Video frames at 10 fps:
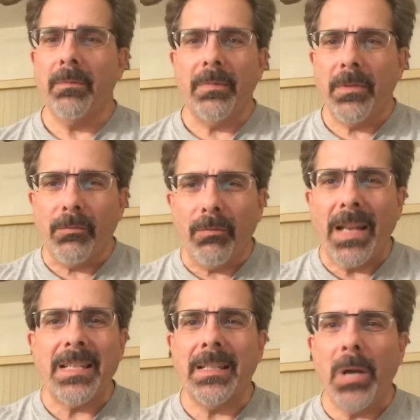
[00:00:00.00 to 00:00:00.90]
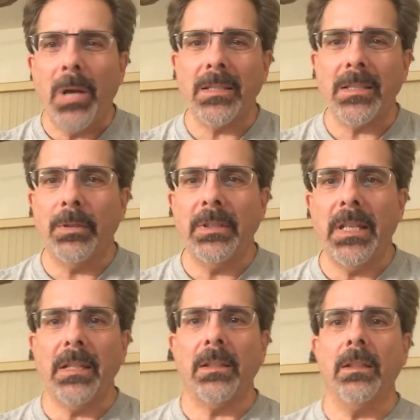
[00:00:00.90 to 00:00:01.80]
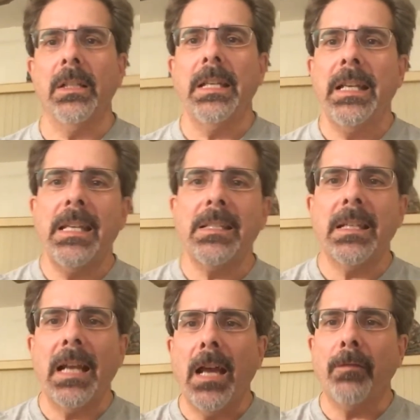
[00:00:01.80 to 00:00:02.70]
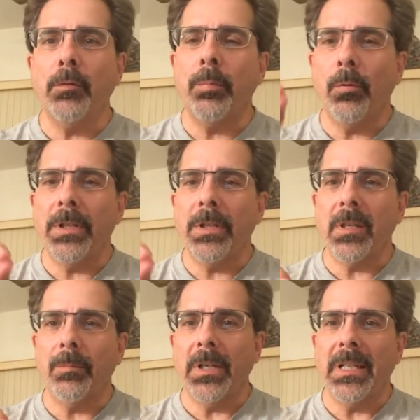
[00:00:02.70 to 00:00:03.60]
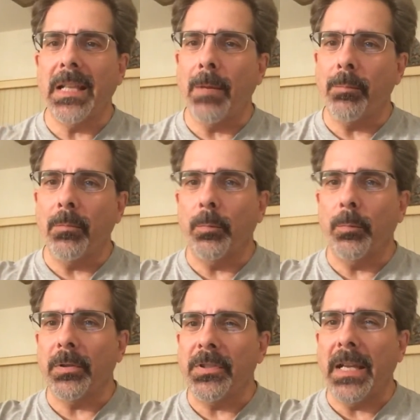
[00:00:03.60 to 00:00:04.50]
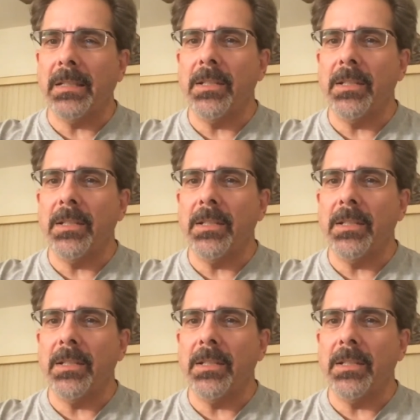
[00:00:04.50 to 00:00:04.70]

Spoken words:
threads an impossible needle. He's going to have to appoint somebody that will protect